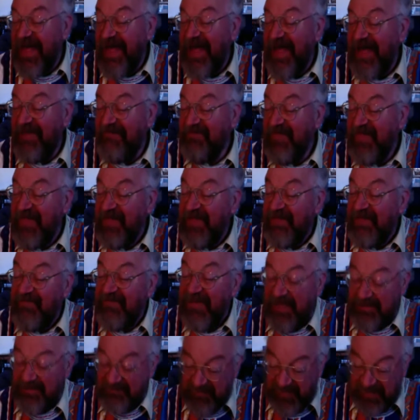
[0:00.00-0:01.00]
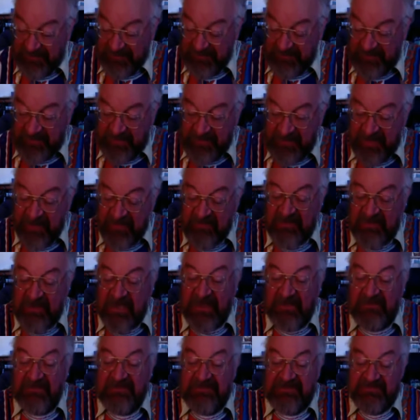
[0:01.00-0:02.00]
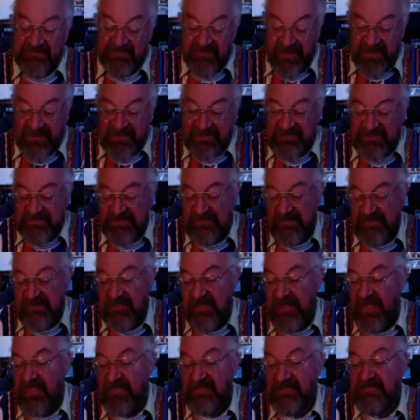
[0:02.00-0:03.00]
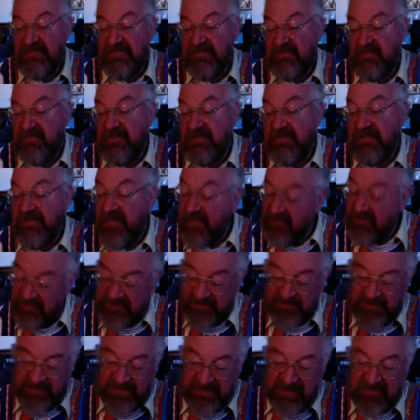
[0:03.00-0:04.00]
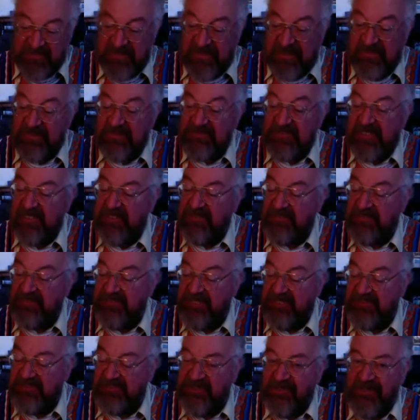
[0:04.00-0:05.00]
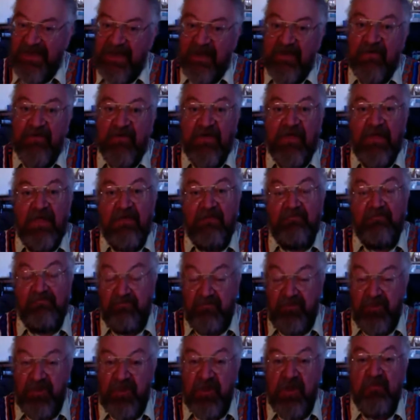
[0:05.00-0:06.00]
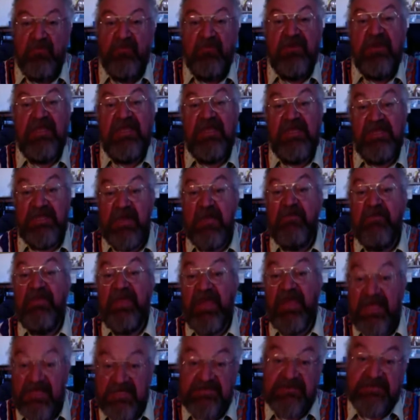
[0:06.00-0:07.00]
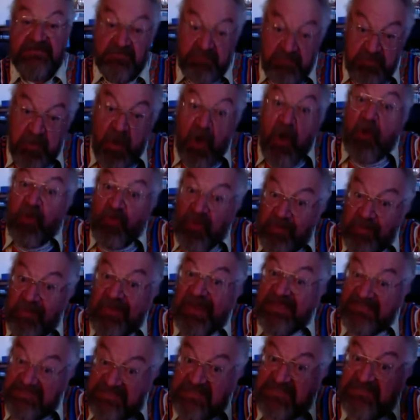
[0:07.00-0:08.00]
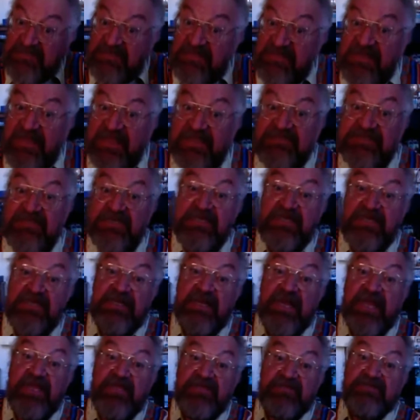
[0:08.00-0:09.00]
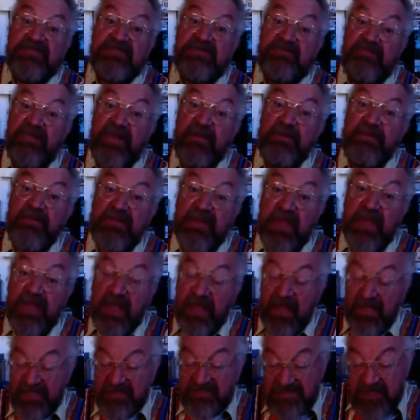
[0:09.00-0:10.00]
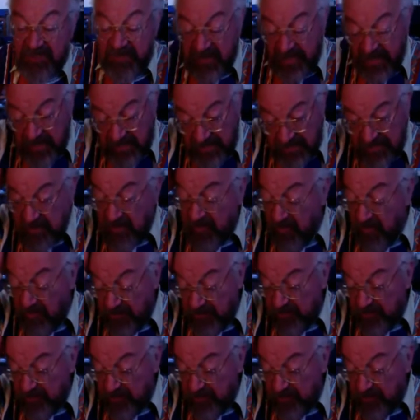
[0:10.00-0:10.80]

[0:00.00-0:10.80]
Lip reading: And I was invited to lecture, and I don't speak Spanish. I can just about, read a bit on the basis of a Latin connection. But so I